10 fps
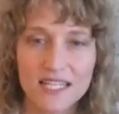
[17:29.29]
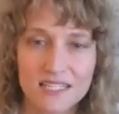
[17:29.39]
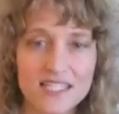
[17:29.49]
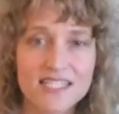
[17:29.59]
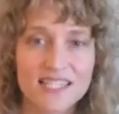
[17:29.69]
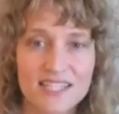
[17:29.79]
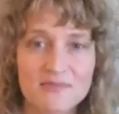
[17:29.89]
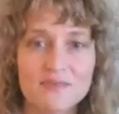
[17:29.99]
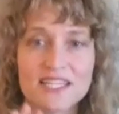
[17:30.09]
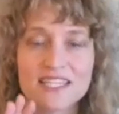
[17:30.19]
does
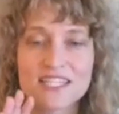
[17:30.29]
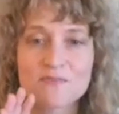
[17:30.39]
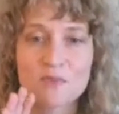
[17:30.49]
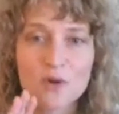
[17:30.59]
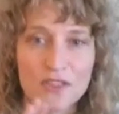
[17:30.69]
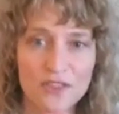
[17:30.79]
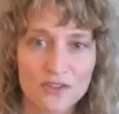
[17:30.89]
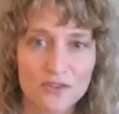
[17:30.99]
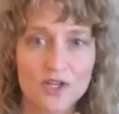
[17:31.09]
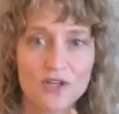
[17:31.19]
limit this more
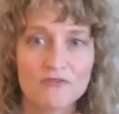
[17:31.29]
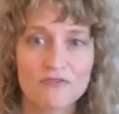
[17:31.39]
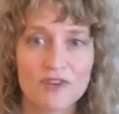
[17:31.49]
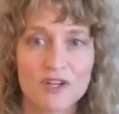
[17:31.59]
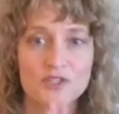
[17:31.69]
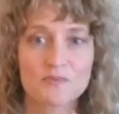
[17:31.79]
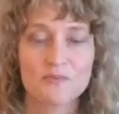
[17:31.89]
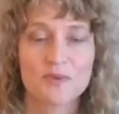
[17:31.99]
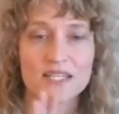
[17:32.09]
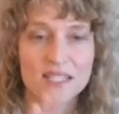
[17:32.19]
thorough
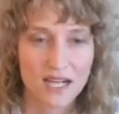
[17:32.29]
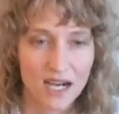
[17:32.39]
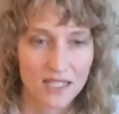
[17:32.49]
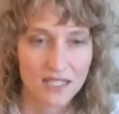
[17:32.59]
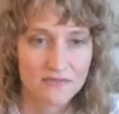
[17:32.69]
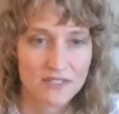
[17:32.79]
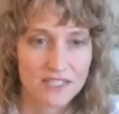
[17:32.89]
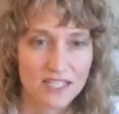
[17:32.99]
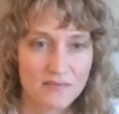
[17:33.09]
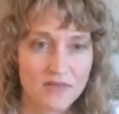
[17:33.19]
function-based cognitive
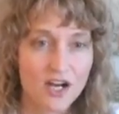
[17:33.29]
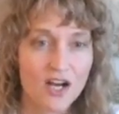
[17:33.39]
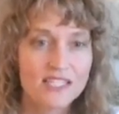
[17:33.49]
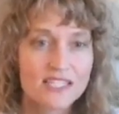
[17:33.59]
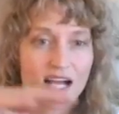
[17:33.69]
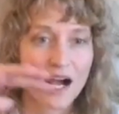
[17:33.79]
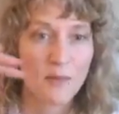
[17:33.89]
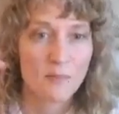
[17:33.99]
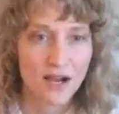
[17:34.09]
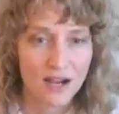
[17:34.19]
assessment on
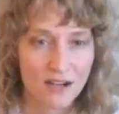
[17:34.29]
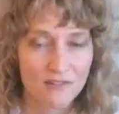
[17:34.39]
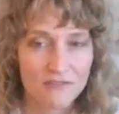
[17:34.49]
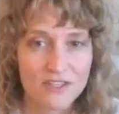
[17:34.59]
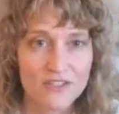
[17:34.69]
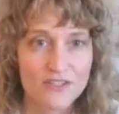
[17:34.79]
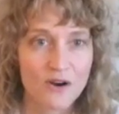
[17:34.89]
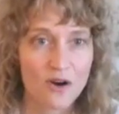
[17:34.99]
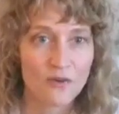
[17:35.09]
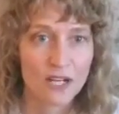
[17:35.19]
top of this
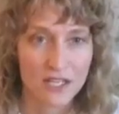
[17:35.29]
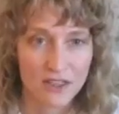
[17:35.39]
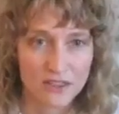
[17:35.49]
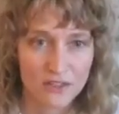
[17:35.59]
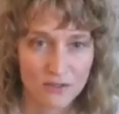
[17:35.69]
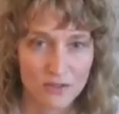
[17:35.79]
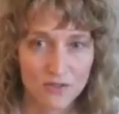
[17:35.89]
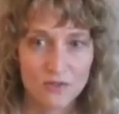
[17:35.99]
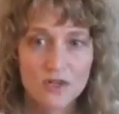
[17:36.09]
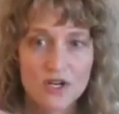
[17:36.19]
already
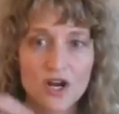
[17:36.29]
thorough